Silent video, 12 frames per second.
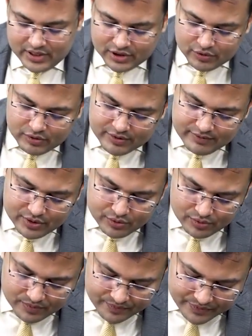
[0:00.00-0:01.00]
So what we
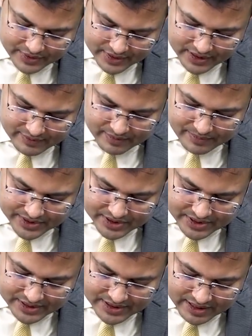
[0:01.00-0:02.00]
do, if a
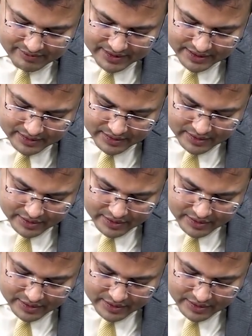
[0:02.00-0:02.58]
patient is having